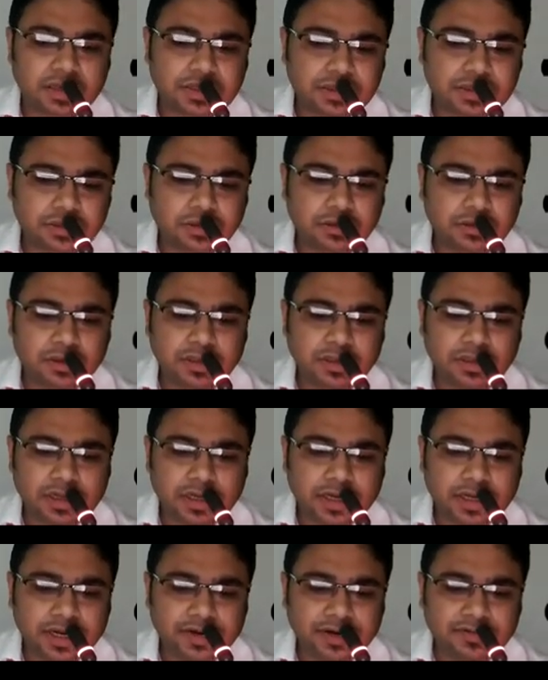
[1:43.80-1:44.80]

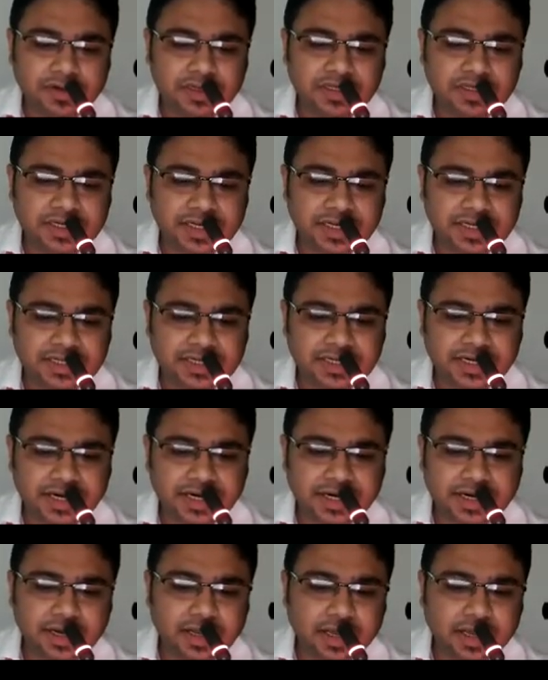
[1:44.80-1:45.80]
So it was
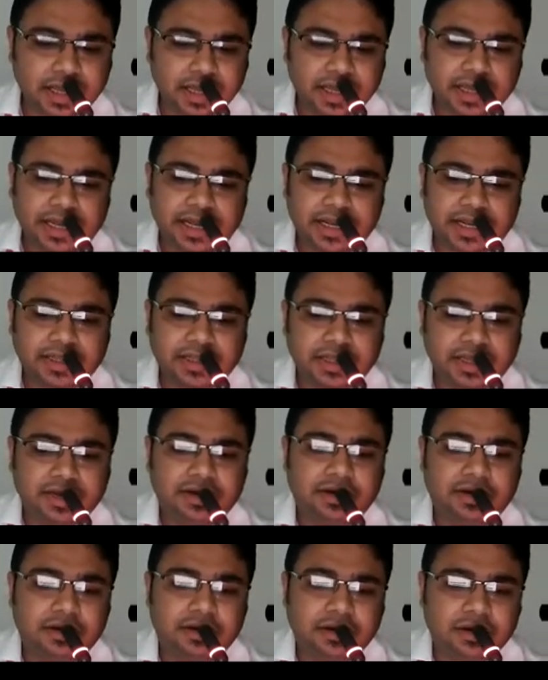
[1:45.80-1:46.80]
tested, and
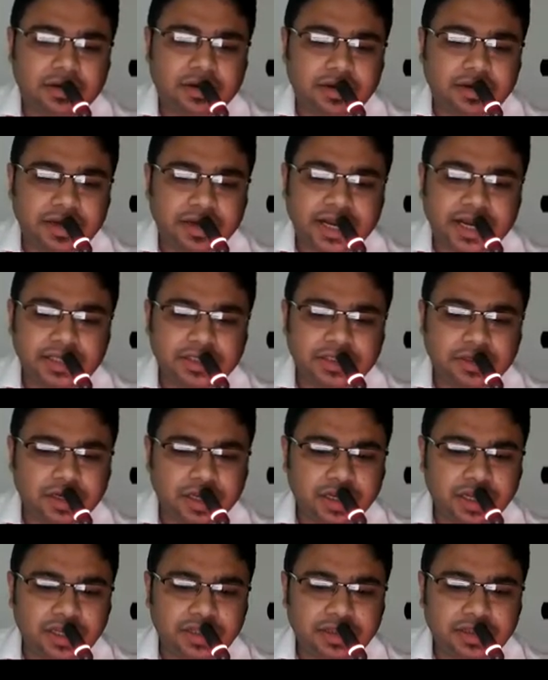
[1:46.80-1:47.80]
then
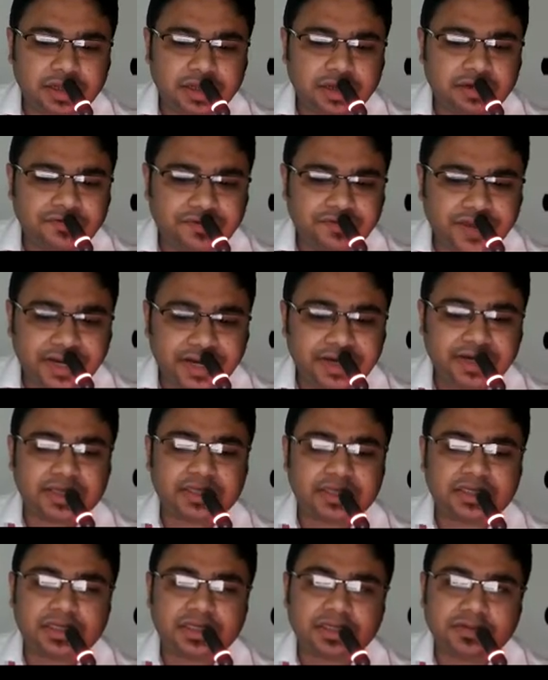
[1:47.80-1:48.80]
gradually the
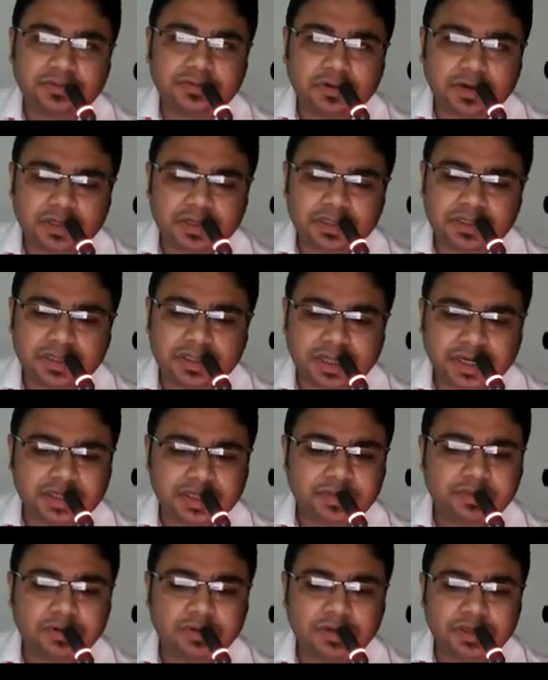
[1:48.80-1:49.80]
fetus was
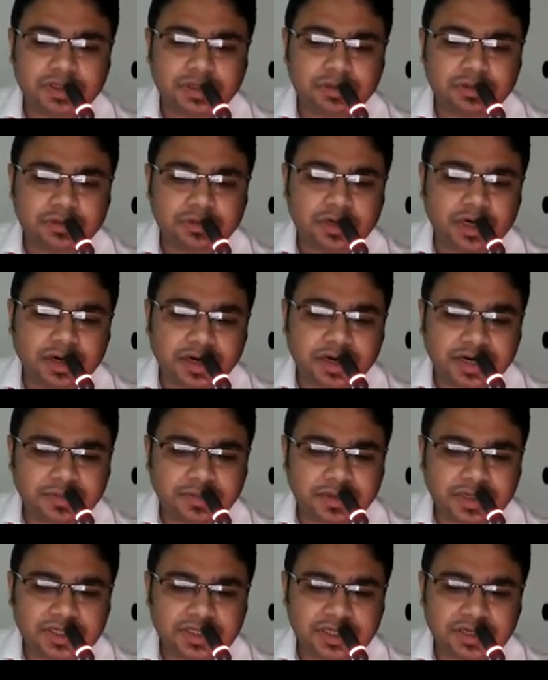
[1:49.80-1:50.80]
exposed to
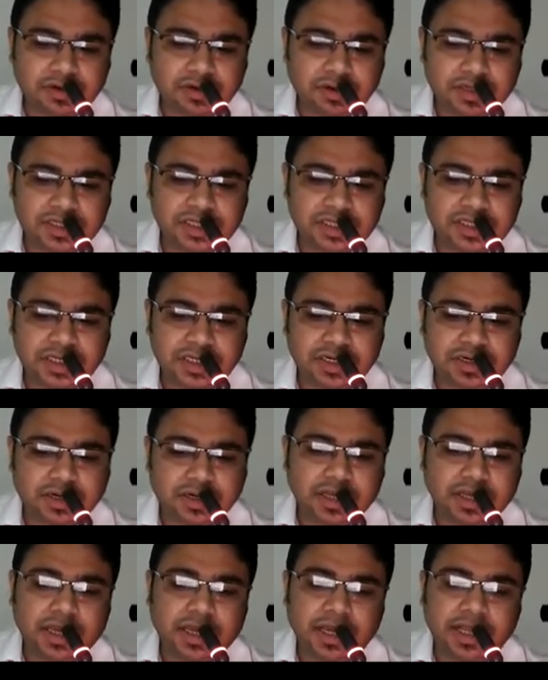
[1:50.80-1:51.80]
100%
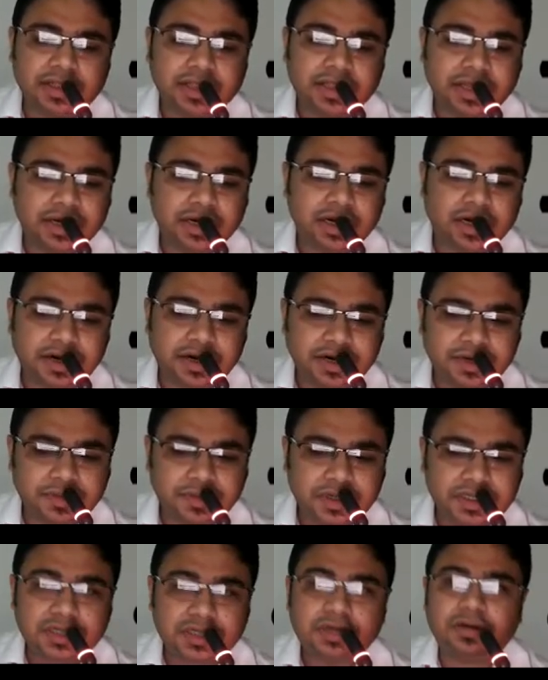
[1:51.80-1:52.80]
oxygen and then
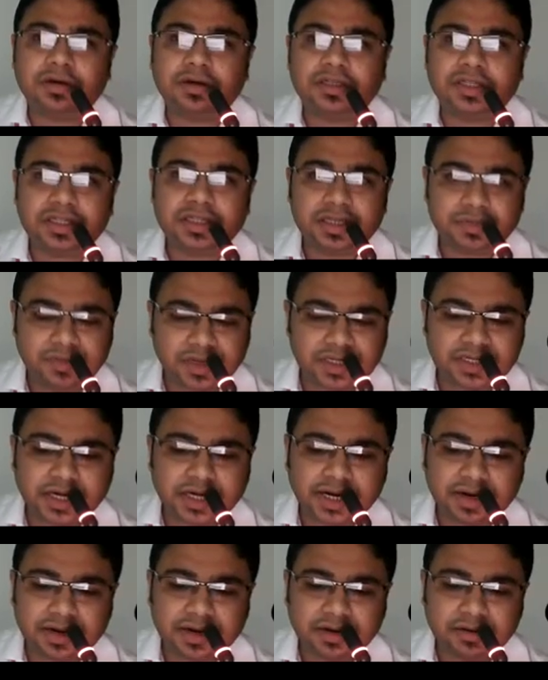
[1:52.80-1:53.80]
100% oxygen plus
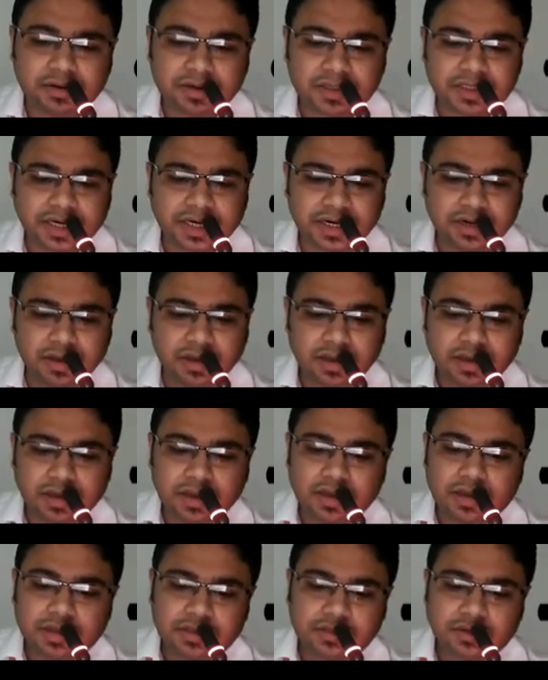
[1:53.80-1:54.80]
nitric oxide.
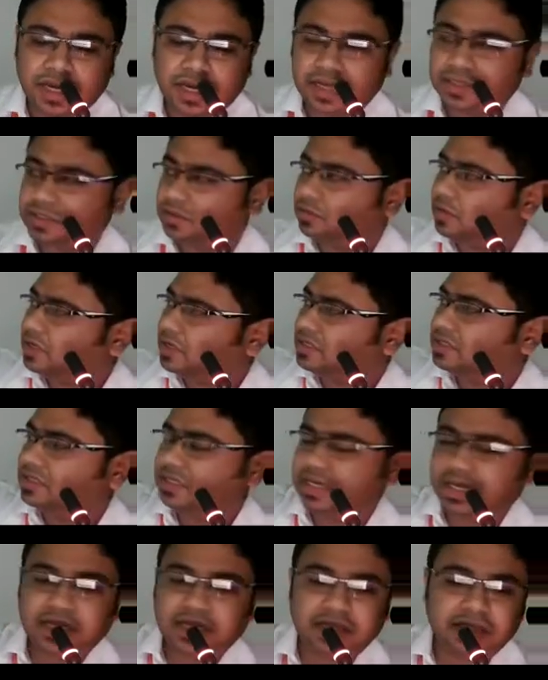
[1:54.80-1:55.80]
So as you can
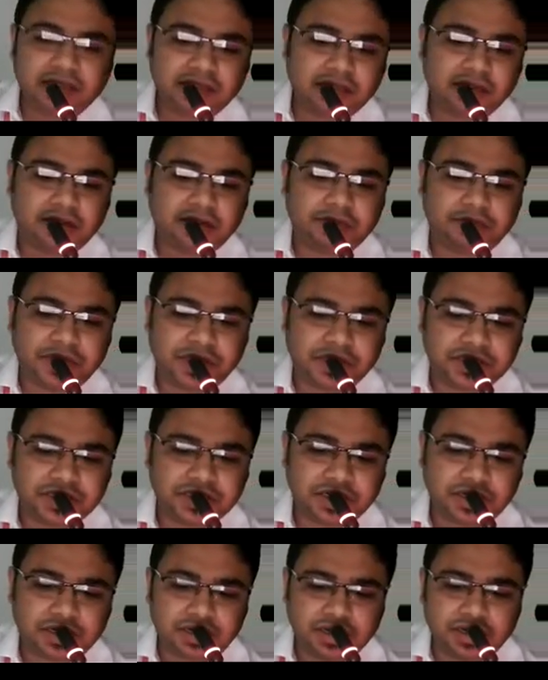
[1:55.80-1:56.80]
see in the
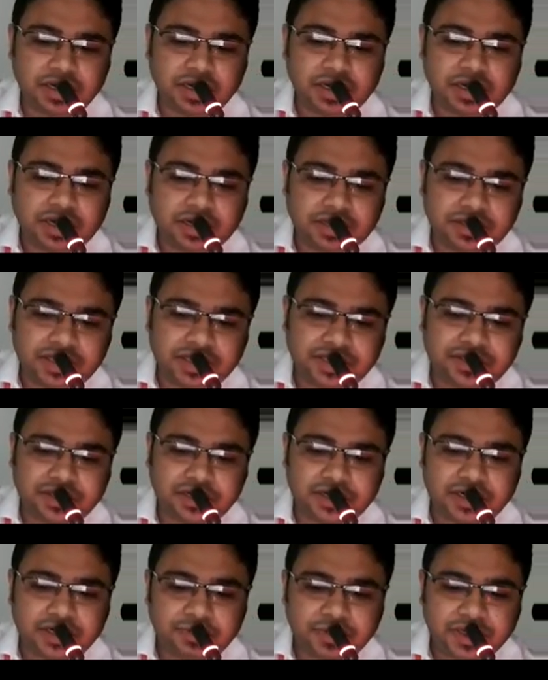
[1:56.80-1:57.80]
picture, the
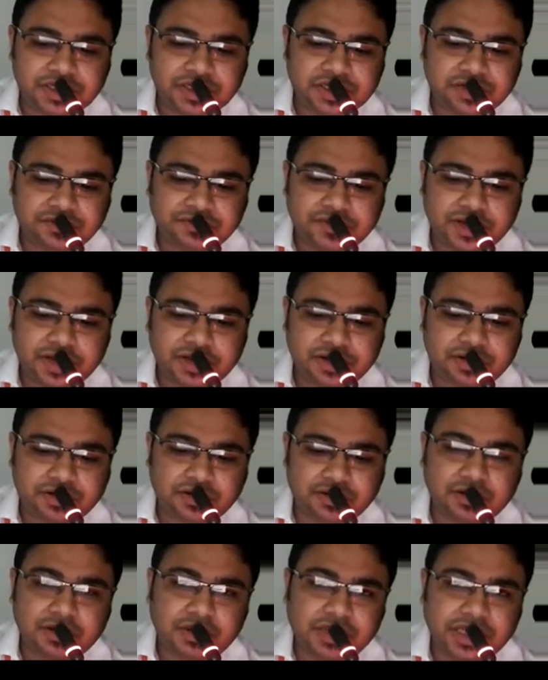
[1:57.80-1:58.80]
third picture where
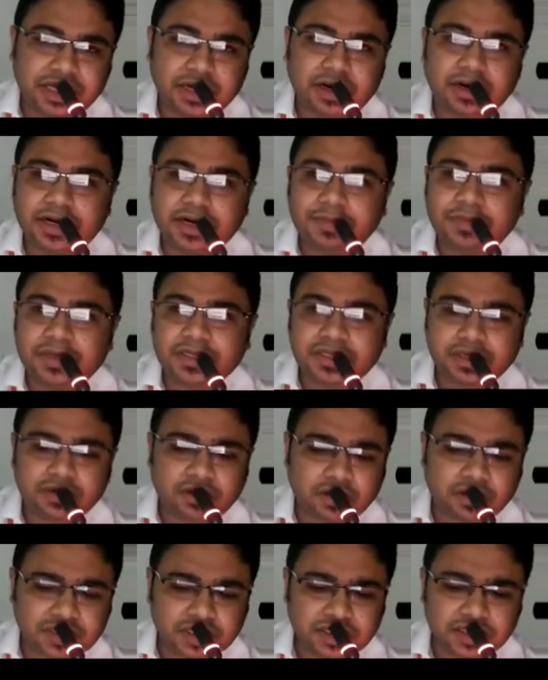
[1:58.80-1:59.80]
the
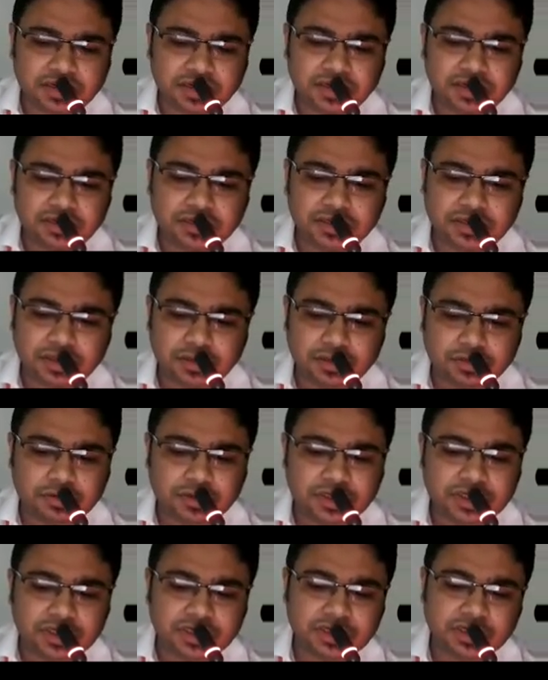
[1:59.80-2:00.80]
100% oxygen is
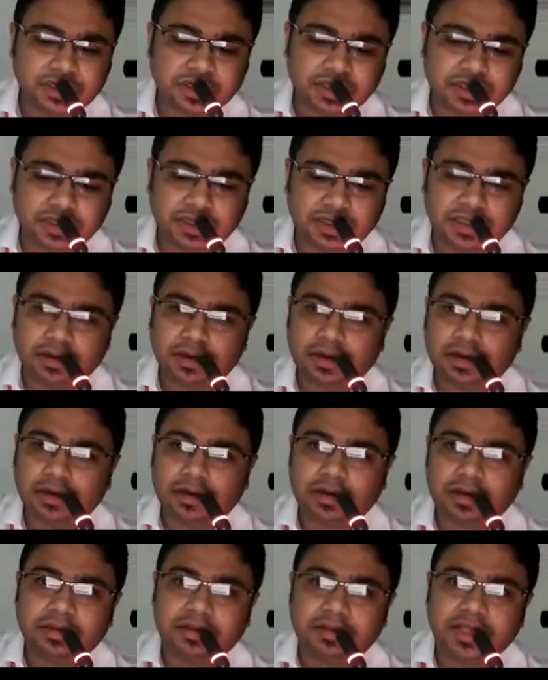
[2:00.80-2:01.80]
used,
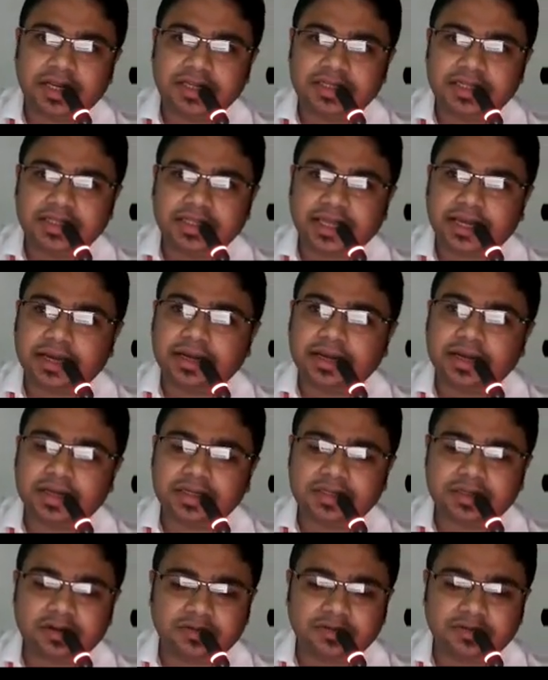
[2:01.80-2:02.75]
there is a thickness